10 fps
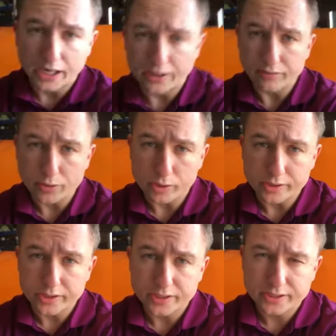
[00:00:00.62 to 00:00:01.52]

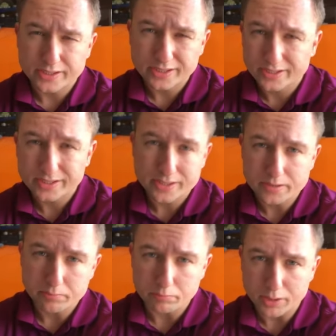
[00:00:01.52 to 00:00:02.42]
everyone,
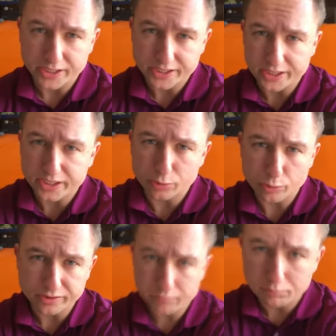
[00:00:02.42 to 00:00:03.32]
Mike here
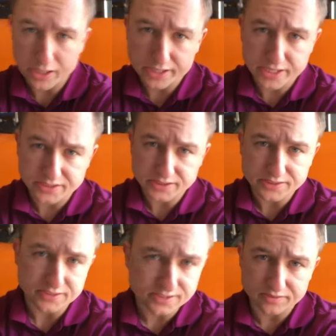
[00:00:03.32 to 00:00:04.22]
with my
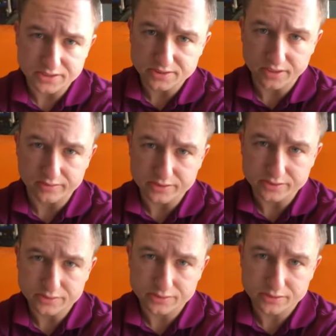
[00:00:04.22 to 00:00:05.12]

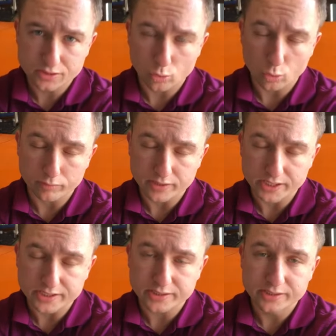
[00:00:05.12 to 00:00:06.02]
1977
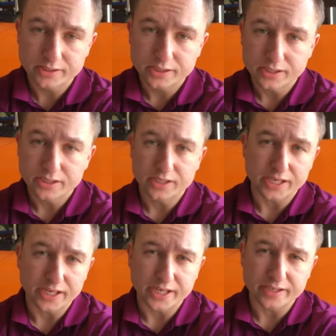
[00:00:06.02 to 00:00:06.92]
Corvette.
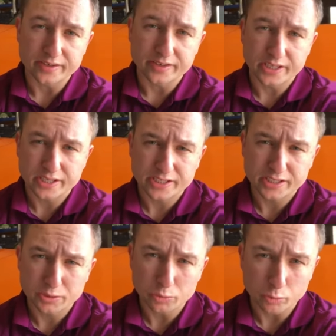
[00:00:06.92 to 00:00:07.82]
And
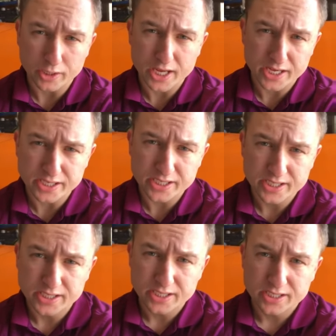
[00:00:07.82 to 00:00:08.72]
when I
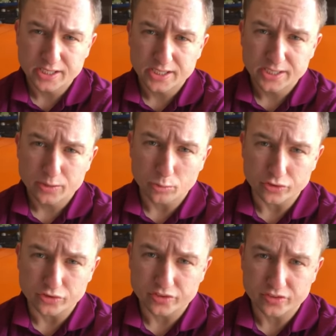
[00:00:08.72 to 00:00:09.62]

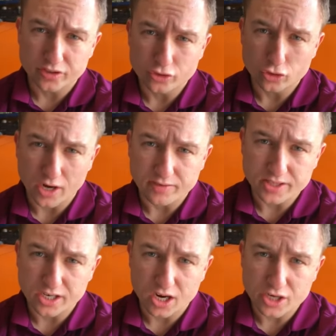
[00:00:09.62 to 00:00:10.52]
was driving
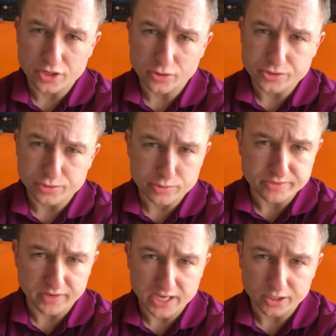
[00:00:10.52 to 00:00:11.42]
the car, I noticed there was
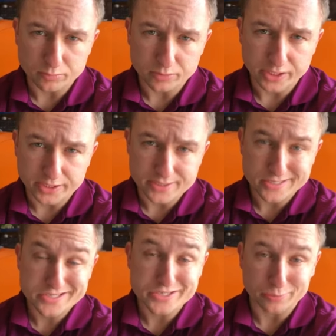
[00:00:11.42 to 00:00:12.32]
a vacuum leak.
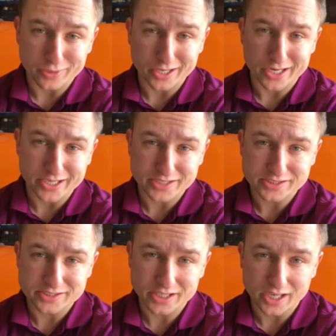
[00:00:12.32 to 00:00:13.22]

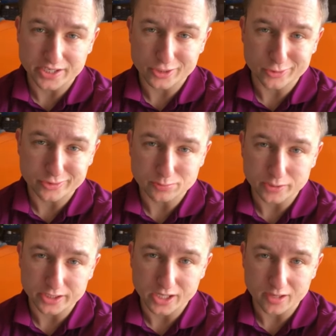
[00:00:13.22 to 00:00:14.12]
Surprise, I know it's
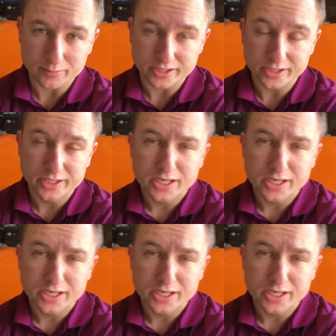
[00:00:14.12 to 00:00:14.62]
pretty common.